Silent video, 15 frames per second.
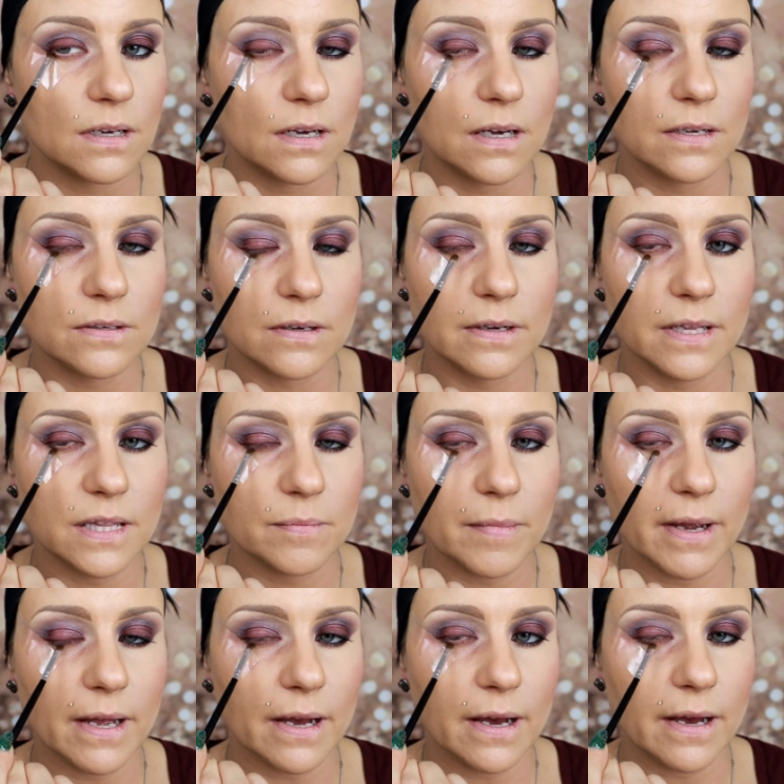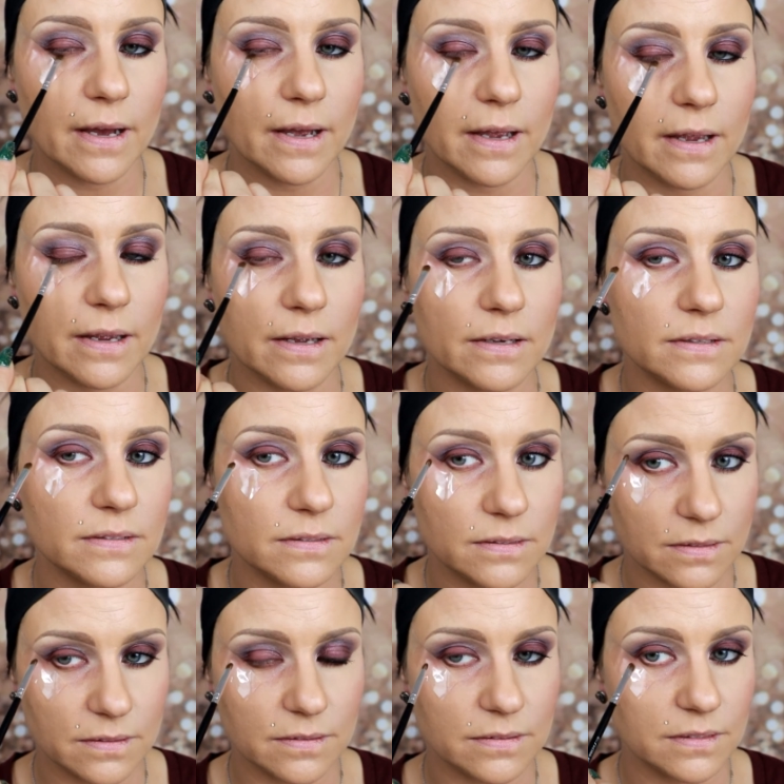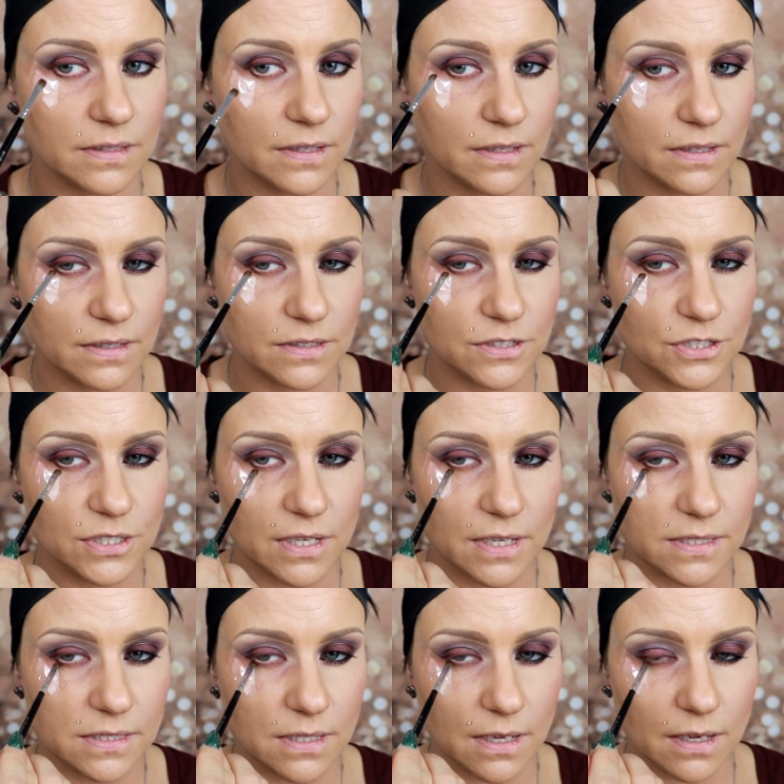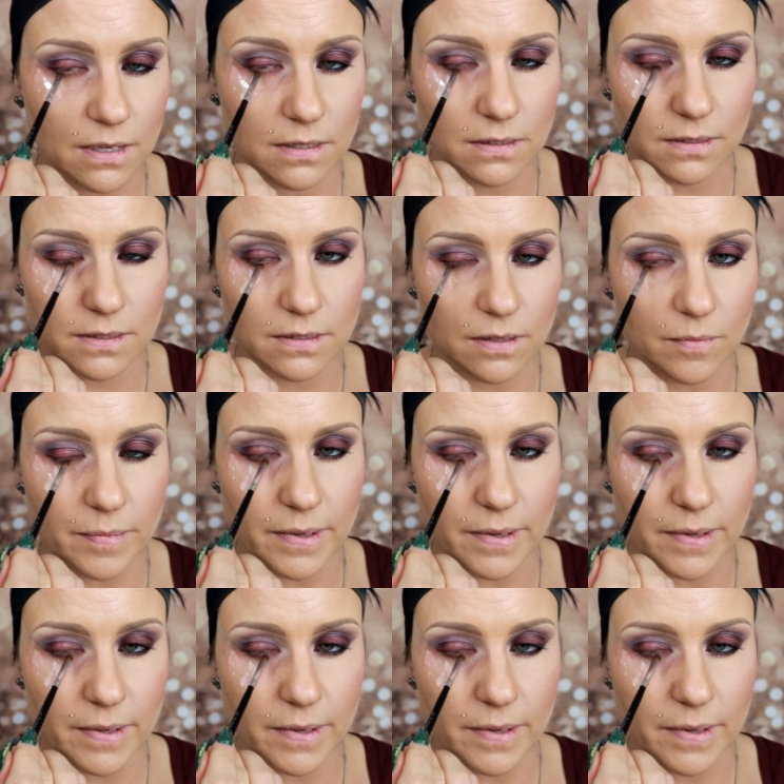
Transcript: underneath my eye just a little